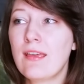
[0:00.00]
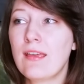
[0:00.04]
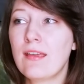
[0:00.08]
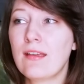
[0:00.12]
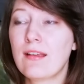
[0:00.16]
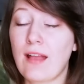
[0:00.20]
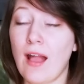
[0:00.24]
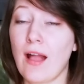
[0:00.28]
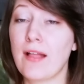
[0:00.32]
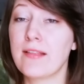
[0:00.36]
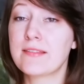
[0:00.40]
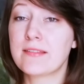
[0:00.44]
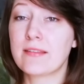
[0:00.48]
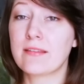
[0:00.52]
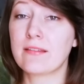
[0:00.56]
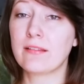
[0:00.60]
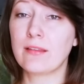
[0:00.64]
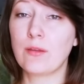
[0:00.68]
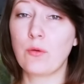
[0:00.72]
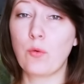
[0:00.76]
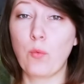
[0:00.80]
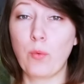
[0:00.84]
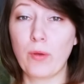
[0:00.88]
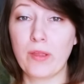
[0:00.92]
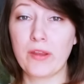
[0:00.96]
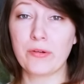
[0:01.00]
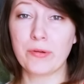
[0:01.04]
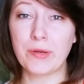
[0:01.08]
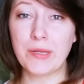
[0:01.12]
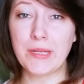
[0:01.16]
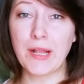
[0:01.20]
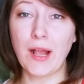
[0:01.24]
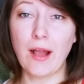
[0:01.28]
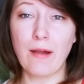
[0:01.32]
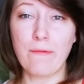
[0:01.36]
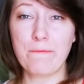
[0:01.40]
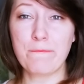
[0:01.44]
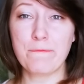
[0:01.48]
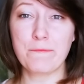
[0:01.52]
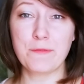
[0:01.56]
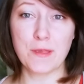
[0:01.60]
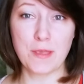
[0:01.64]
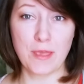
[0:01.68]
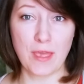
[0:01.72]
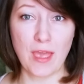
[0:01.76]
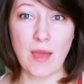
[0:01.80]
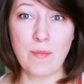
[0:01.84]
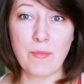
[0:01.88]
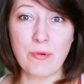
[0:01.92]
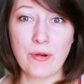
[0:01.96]
constantly wearing off the
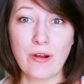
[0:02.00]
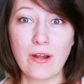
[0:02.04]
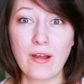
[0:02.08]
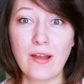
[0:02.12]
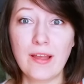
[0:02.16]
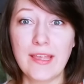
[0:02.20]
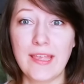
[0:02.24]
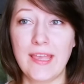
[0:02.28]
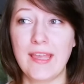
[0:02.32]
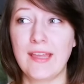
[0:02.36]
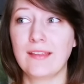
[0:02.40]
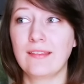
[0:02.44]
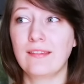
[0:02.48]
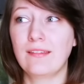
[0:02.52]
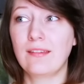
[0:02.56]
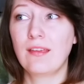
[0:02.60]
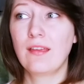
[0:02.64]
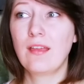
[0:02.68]
camera and